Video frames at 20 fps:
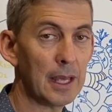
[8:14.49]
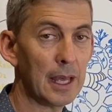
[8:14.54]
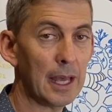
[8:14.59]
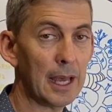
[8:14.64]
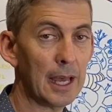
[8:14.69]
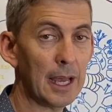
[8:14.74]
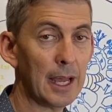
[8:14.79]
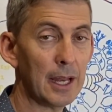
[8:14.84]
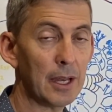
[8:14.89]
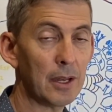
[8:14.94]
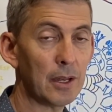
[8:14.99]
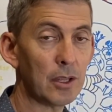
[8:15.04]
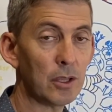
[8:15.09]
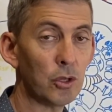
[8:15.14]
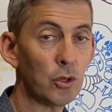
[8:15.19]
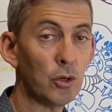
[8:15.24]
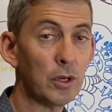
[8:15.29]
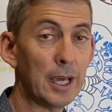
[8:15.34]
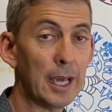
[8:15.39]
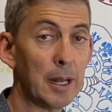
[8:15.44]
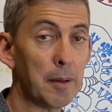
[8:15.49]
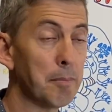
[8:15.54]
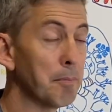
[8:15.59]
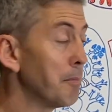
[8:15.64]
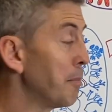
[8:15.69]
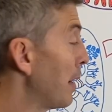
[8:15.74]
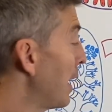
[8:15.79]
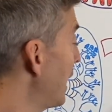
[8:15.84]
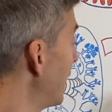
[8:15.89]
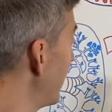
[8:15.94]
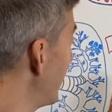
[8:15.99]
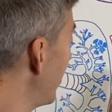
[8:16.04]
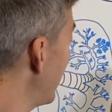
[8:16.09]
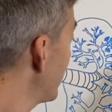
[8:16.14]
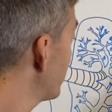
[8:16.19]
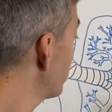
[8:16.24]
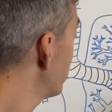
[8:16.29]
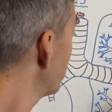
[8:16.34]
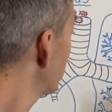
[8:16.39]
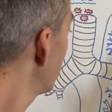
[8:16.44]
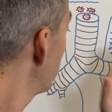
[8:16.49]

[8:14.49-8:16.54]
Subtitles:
And you get a bilateral